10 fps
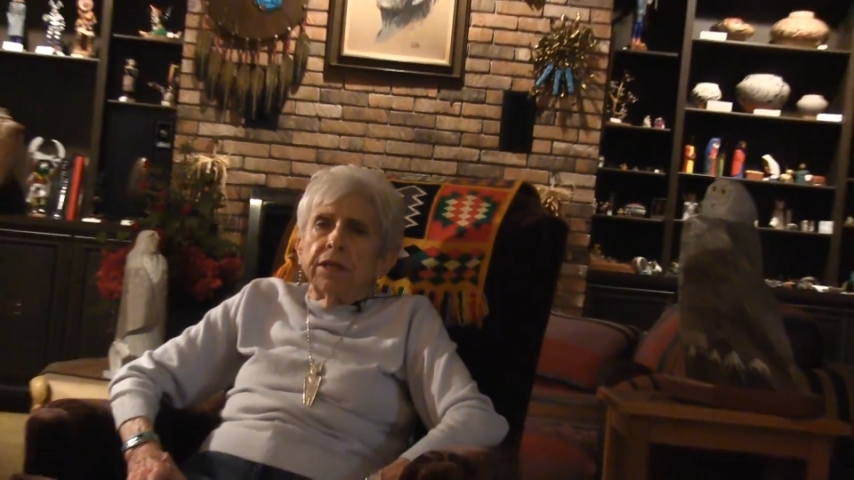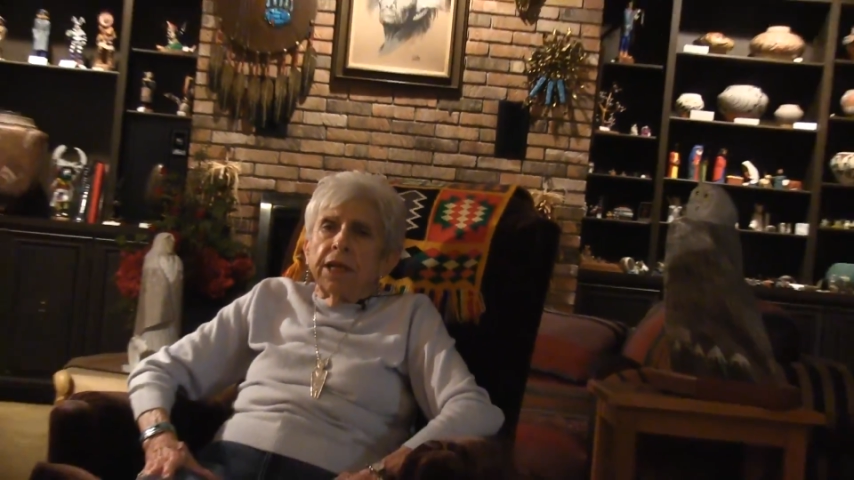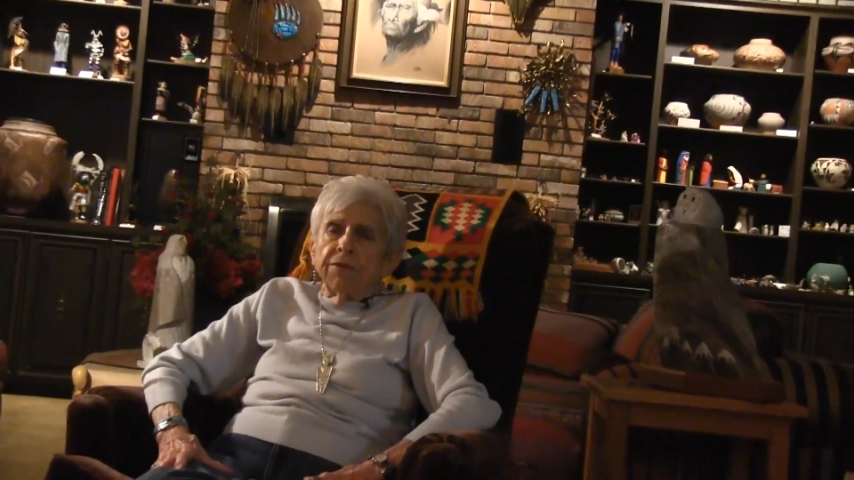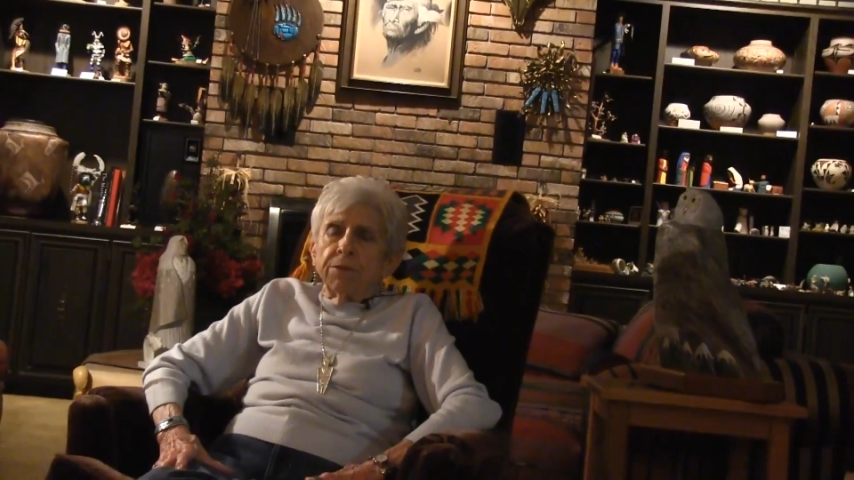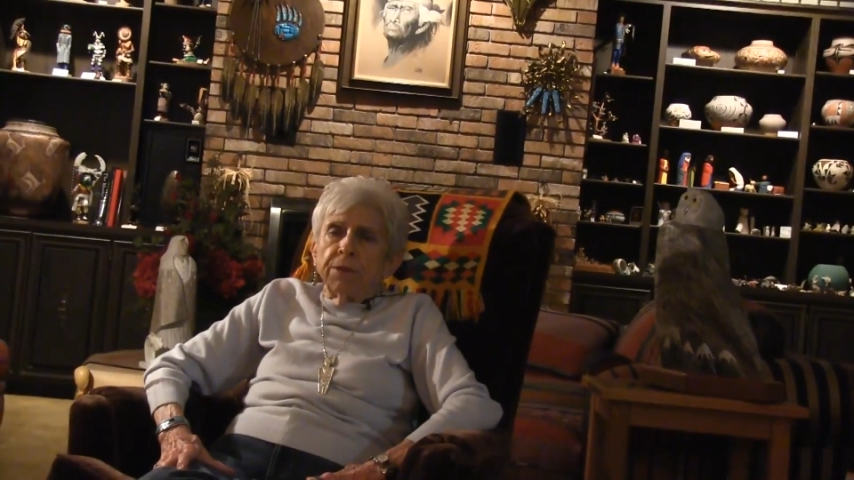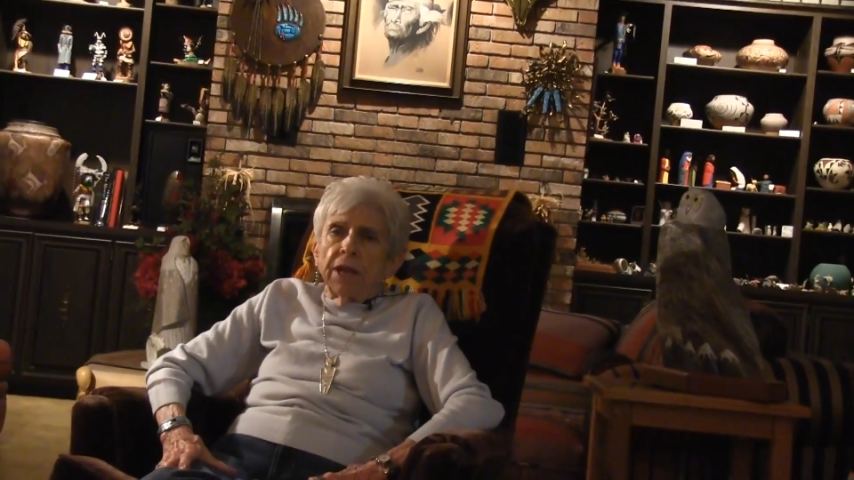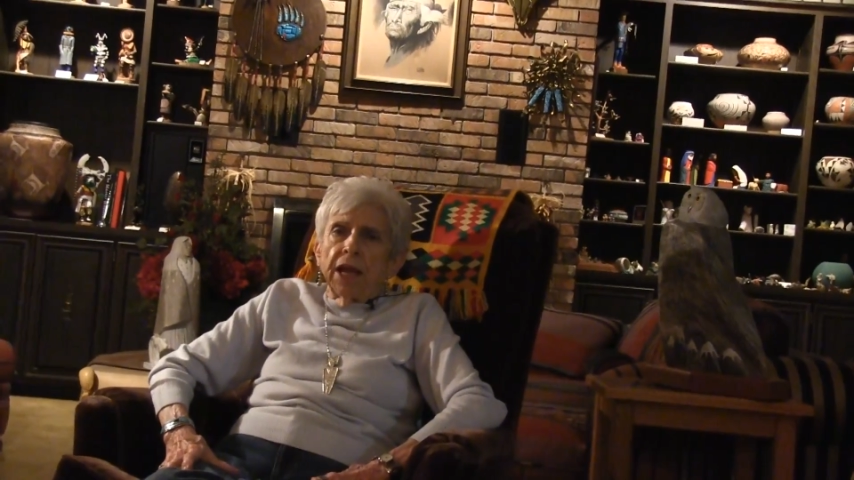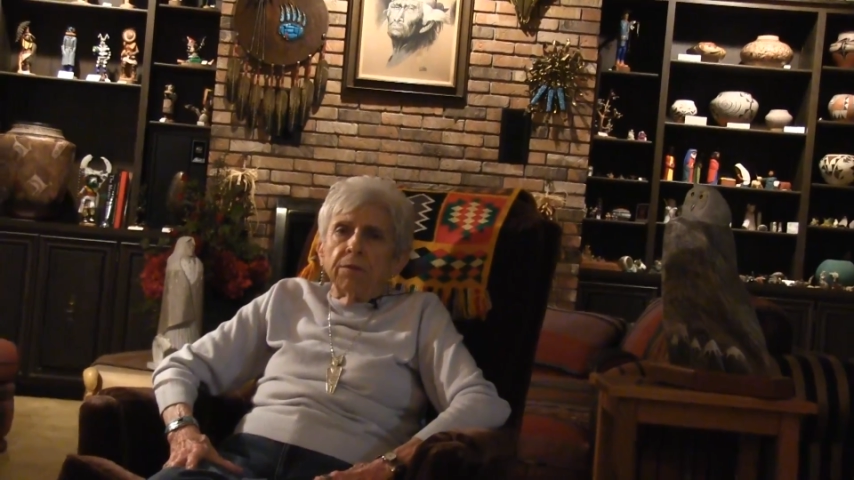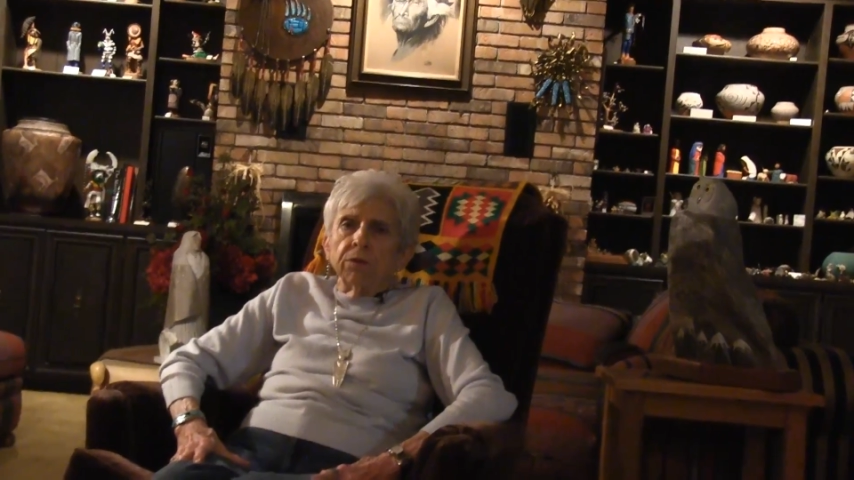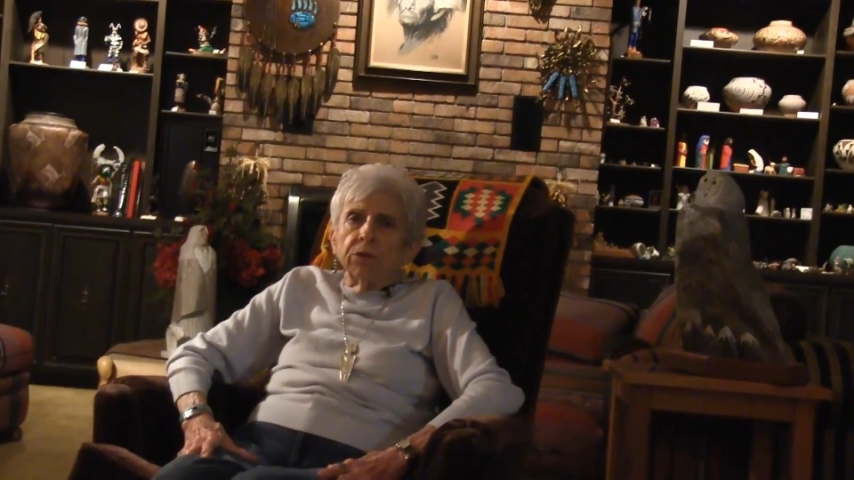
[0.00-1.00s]
never be
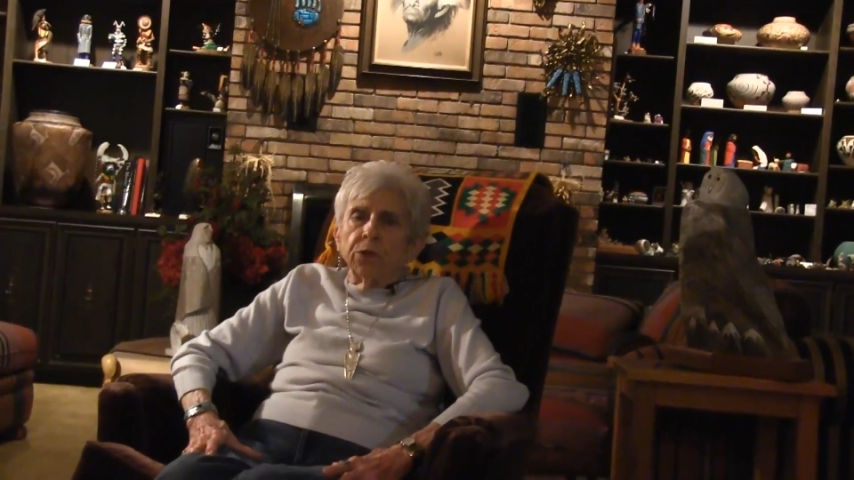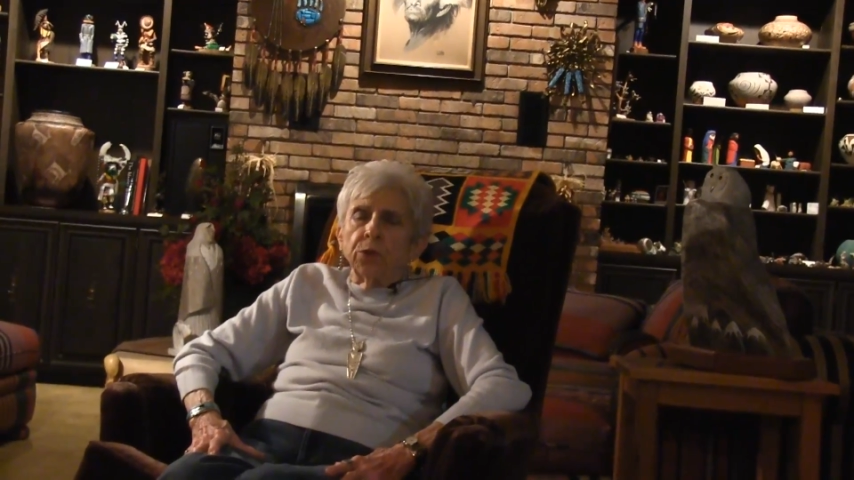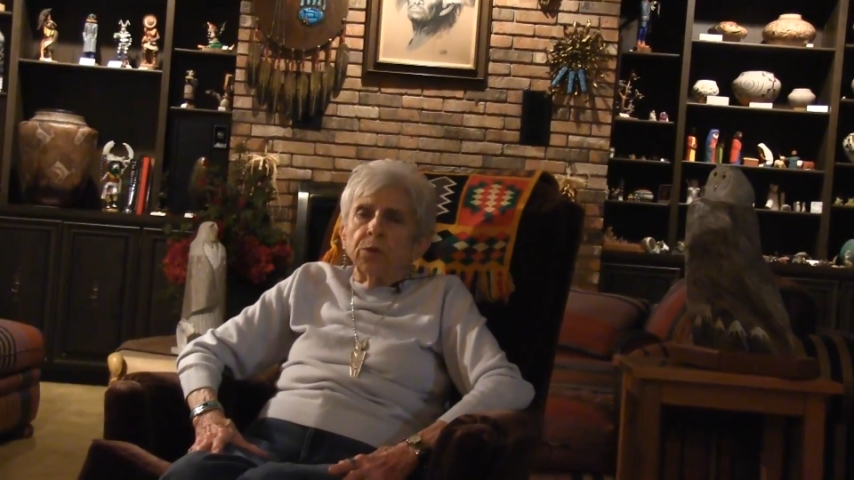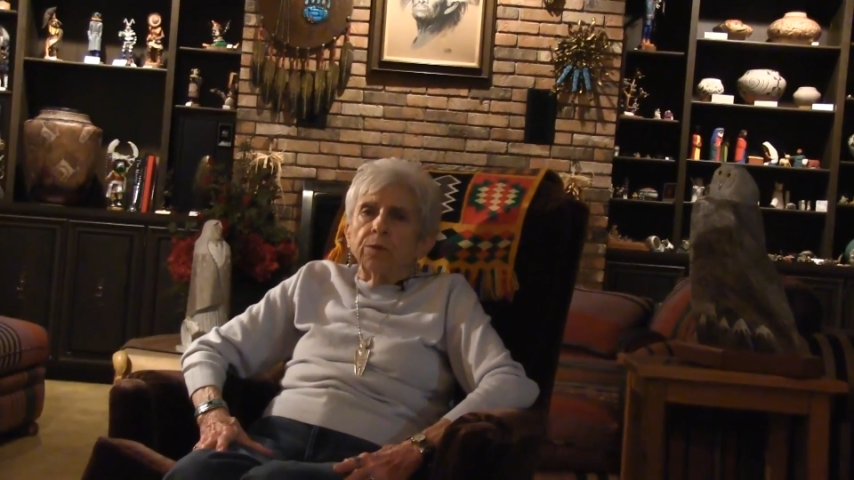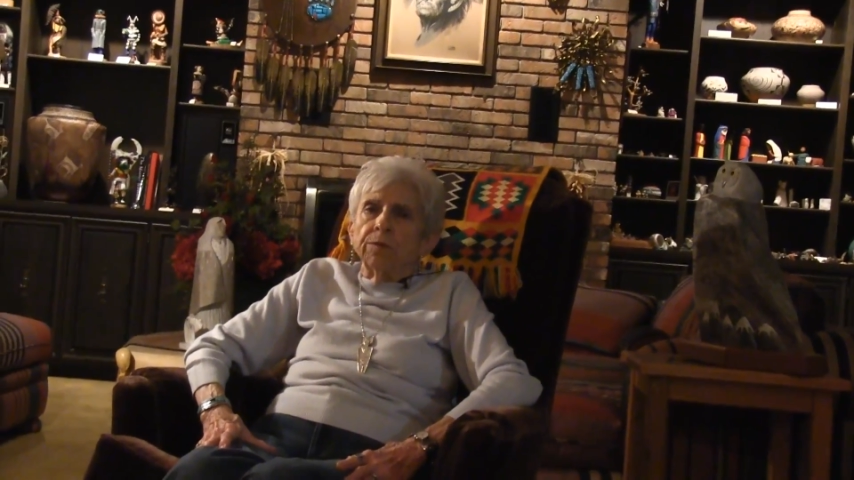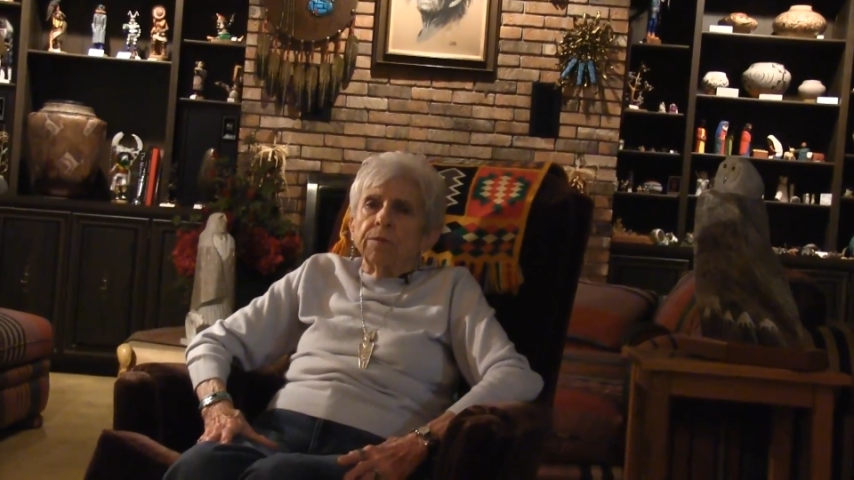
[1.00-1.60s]
able to